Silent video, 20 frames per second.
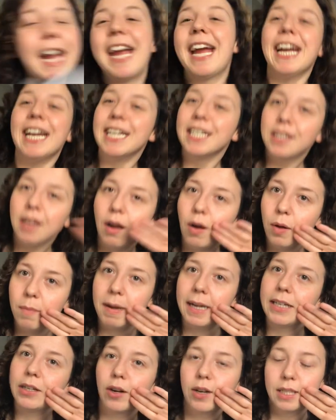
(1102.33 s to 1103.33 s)
is, oh
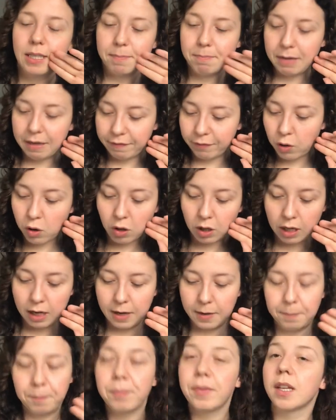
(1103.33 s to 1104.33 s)
my god, it's a bit of
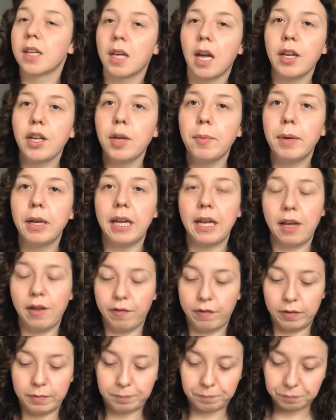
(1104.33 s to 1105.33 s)
colour, can you
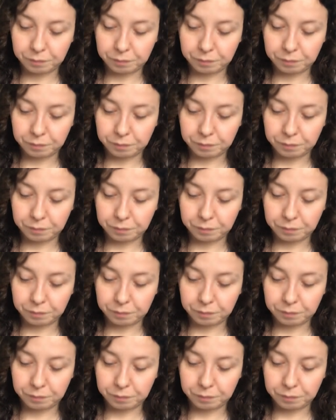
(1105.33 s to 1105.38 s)
believe?